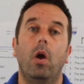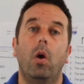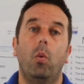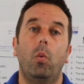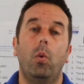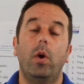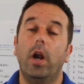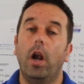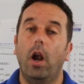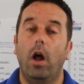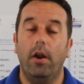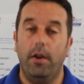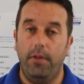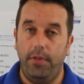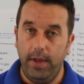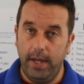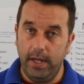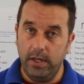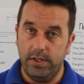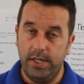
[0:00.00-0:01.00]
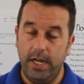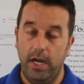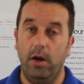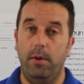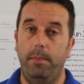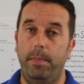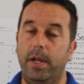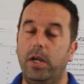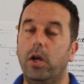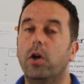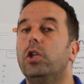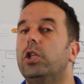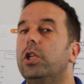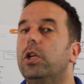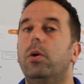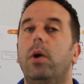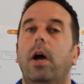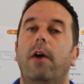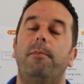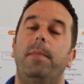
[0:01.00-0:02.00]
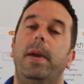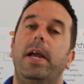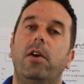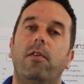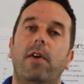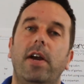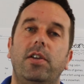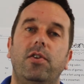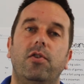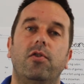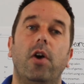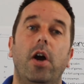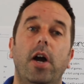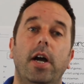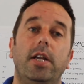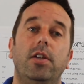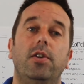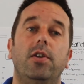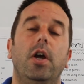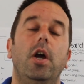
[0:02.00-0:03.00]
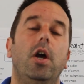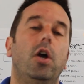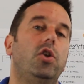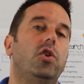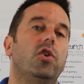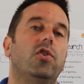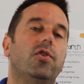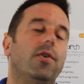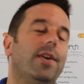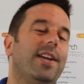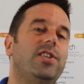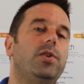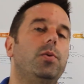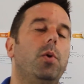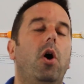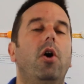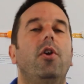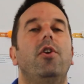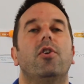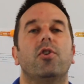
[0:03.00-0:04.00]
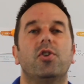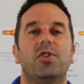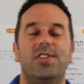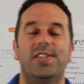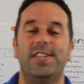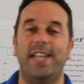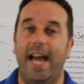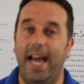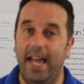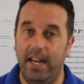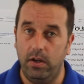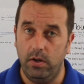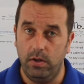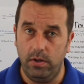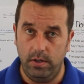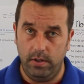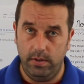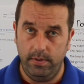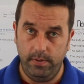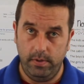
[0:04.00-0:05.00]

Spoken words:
with a lot of things here, because you have made great strides, just so that you understand